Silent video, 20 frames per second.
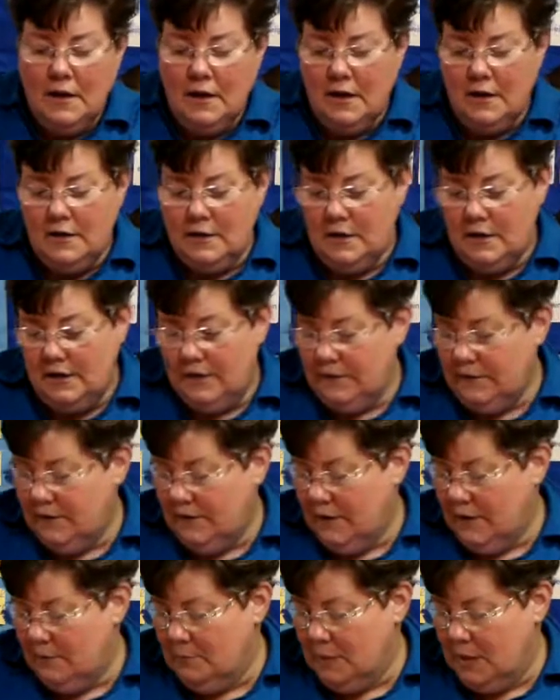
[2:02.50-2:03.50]
a nice
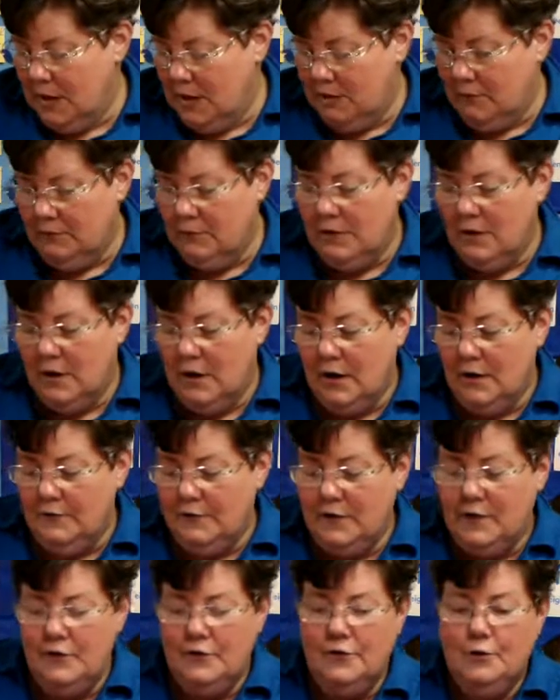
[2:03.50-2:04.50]
amount
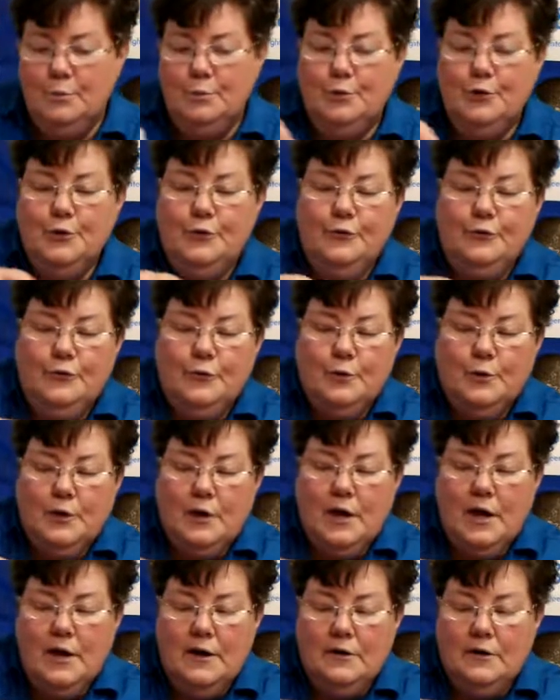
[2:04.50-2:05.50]
of either blue food
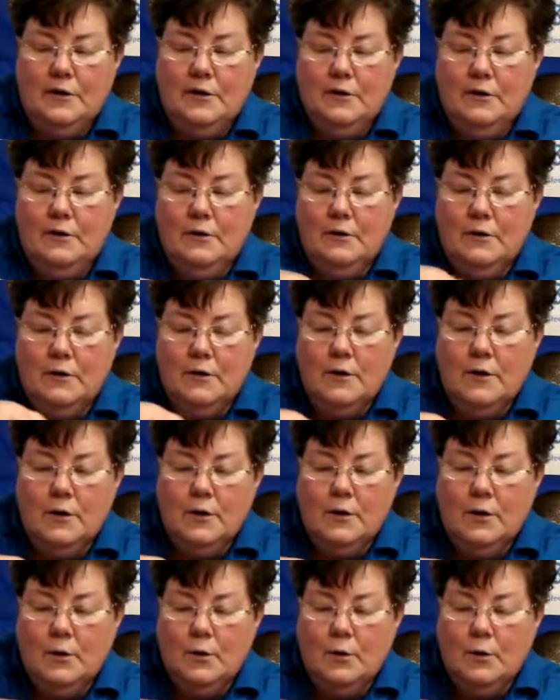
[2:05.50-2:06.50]
color,
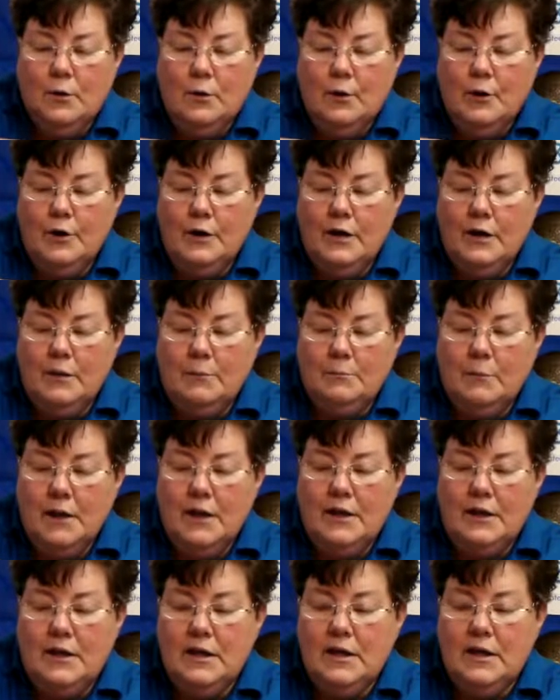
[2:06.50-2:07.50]
or in
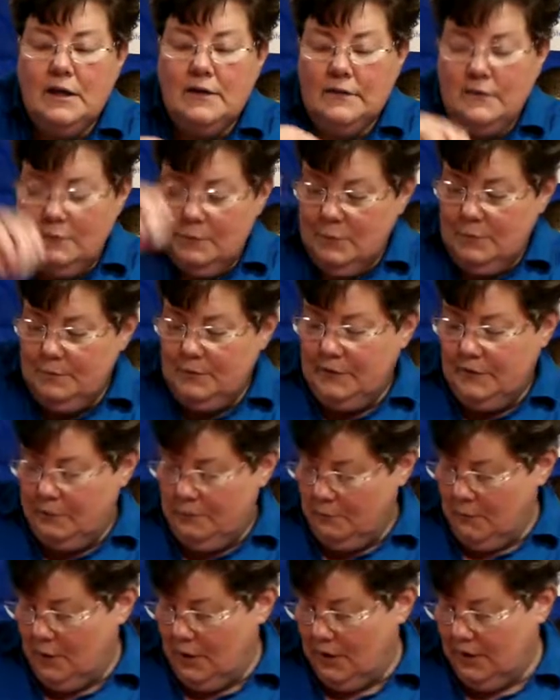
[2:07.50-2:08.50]
my case, whoops,
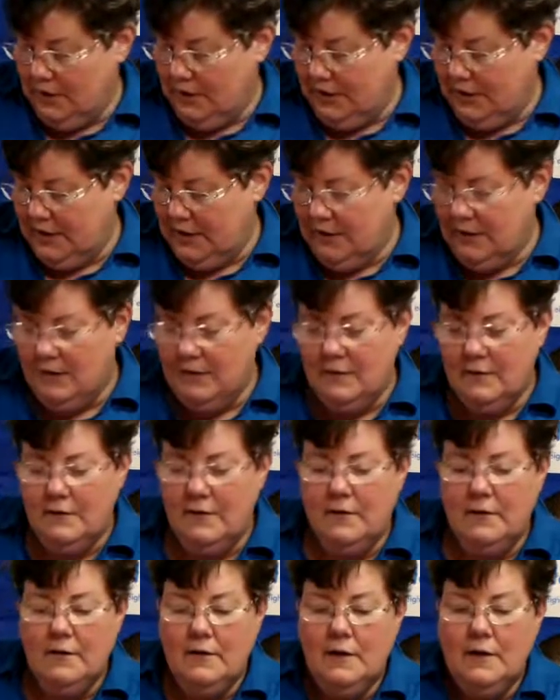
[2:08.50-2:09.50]
wrong lid.
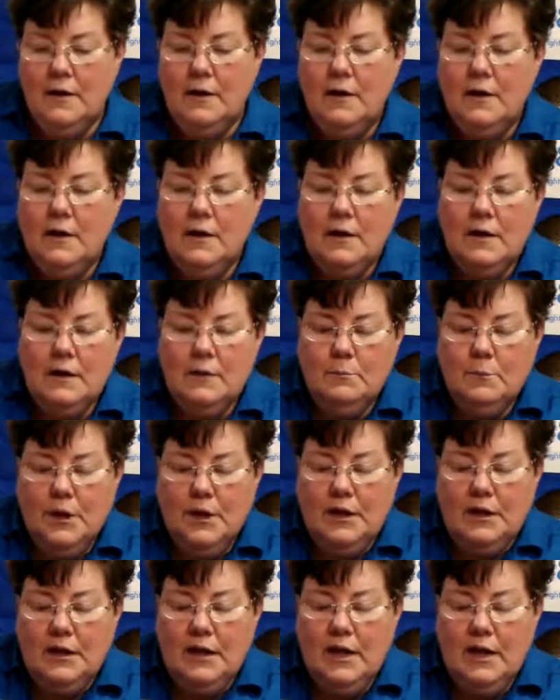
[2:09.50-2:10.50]
In
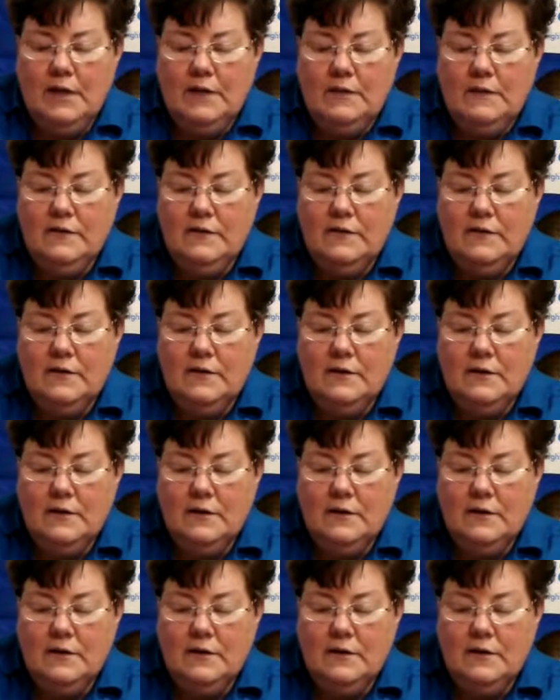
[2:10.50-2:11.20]
my case,